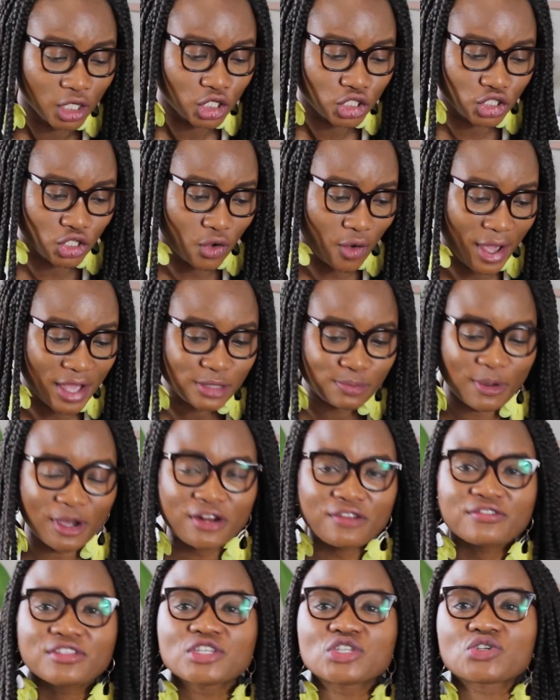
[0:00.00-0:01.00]
So as
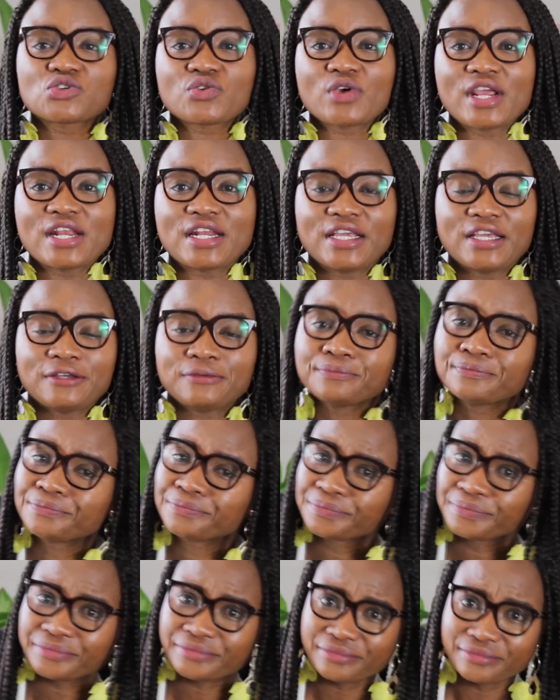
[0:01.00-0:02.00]
part of this training,
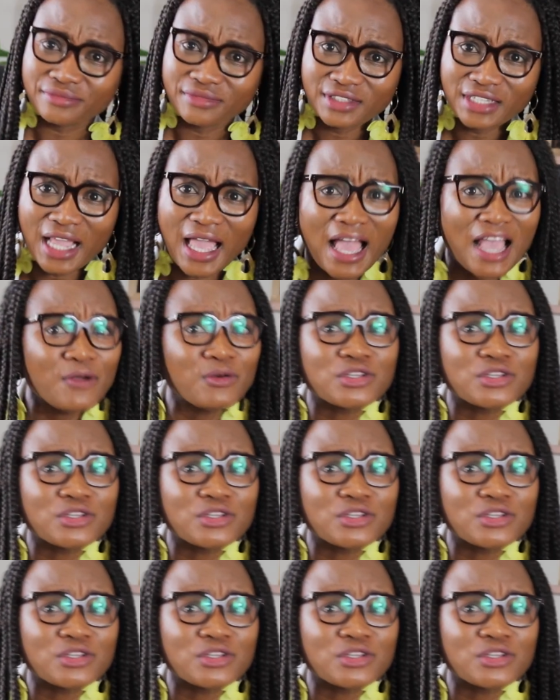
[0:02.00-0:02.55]
I